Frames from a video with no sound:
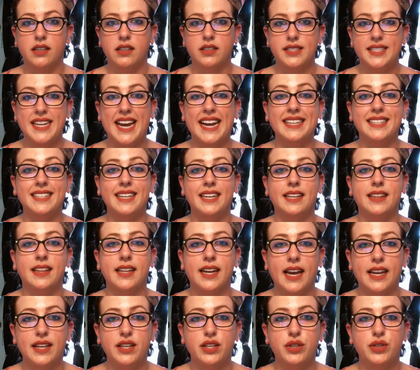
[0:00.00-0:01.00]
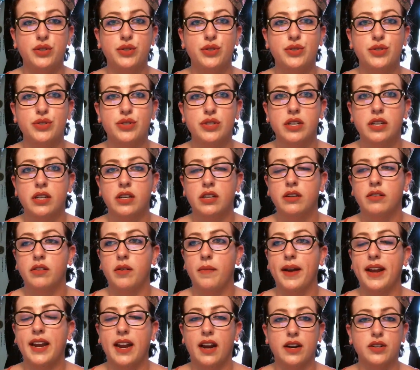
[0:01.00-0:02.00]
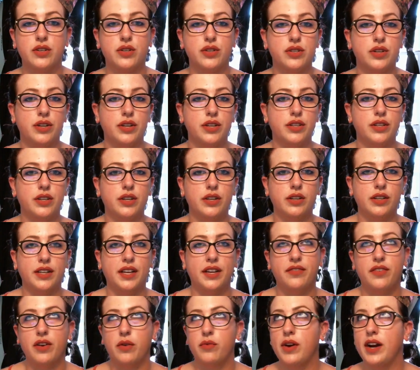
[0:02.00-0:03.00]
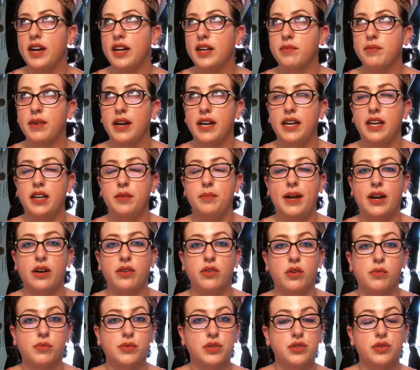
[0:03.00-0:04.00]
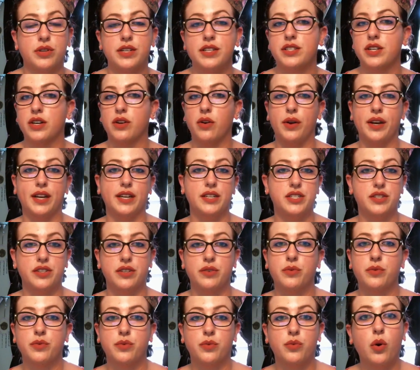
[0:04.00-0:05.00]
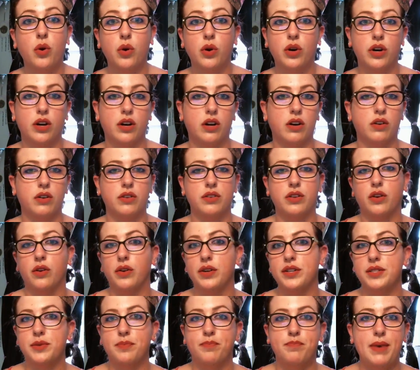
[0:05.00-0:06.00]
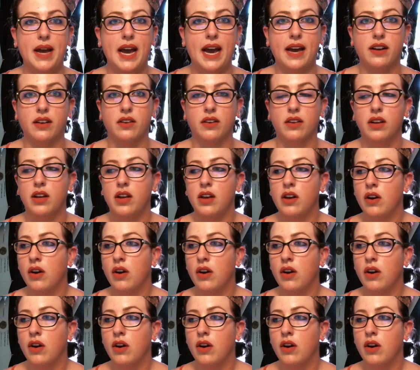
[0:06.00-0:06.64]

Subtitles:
technique that I use when my characters are, if I'm writing my paranormal stories, they're going into war or they're going to battle